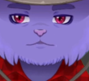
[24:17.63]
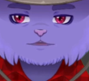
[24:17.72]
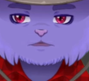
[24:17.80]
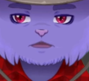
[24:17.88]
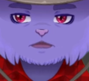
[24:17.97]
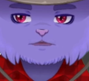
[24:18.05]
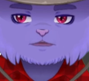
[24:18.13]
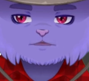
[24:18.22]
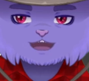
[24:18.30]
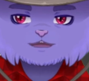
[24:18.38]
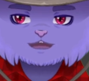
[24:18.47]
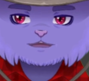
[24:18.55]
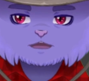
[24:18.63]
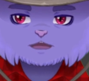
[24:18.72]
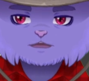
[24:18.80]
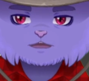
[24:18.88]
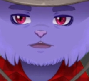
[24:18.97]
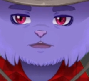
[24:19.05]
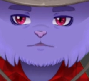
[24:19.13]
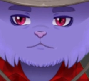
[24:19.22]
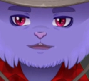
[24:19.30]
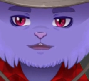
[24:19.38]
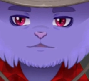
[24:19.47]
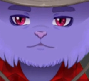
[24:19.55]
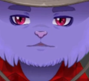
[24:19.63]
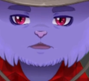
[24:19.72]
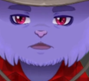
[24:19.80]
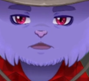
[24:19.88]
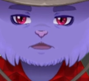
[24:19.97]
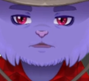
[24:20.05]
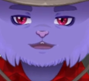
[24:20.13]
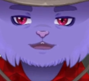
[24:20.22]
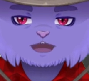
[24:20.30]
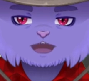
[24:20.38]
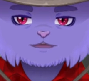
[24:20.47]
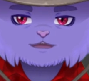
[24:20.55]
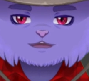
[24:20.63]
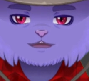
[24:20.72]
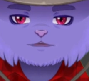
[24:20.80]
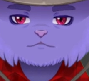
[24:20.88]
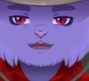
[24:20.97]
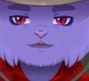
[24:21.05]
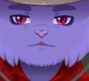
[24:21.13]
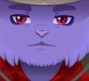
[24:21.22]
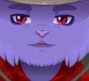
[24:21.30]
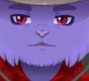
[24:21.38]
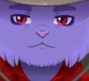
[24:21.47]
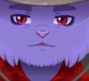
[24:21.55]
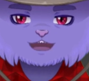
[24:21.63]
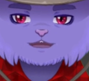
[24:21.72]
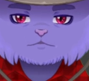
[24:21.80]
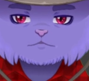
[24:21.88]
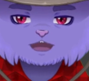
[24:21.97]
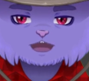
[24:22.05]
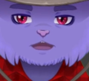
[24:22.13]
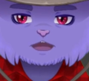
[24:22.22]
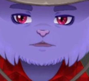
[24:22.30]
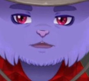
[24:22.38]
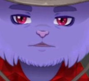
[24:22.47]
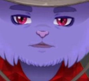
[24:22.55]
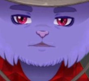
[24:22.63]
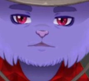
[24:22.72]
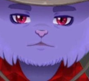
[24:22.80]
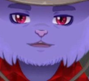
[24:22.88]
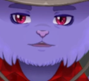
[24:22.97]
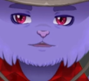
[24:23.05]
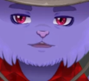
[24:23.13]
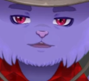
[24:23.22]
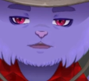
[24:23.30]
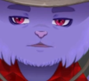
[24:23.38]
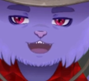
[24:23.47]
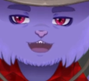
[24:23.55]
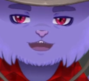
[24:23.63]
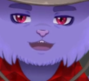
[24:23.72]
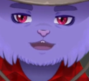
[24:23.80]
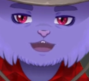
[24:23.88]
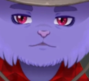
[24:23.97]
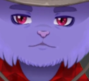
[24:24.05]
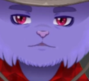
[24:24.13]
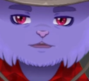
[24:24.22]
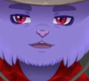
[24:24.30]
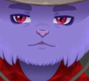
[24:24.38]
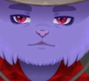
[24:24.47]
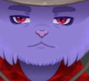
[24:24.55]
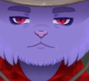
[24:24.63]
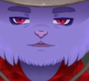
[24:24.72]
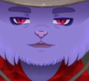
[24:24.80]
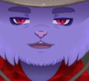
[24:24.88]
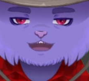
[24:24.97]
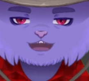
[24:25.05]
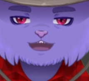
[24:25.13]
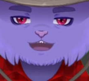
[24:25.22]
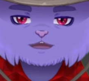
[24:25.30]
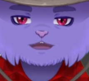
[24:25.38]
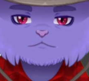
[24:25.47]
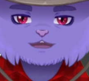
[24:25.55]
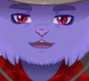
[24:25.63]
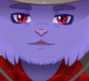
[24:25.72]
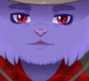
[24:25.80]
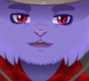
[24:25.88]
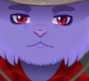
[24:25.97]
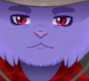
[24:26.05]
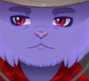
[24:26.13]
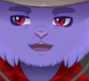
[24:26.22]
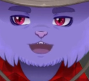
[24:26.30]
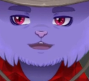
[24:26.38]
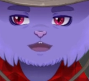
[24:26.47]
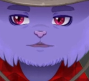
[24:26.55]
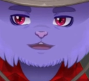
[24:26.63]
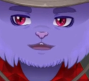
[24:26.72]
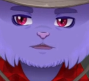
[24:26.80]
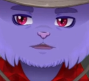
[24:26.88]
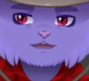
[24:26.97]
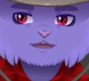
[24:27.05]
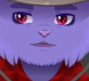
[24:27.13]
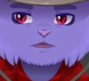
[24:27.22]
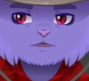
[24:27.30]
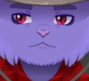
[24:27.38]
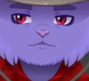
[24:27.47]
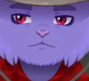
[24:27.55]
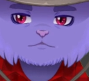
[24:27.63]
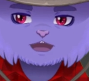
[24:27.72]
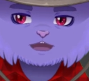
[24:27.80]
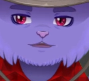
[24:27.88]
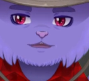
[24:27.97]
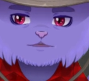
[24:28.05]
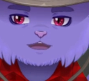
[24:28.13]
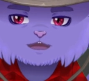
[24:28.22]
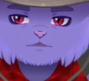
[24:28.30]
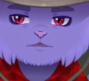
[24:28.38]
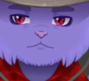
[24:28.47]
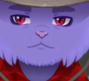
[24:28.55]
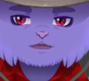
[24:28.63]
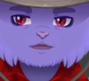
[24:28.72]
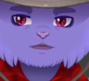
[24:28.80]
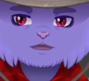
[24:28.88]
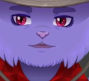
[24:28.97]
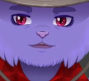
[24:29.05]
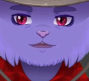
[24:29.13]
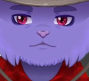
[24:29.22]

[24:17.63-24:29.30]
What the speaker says: Because it has the general workflow and infrastructure and stuff, however you want to describe it, of Paint Tool Psy, but it also has all of the overcomplications and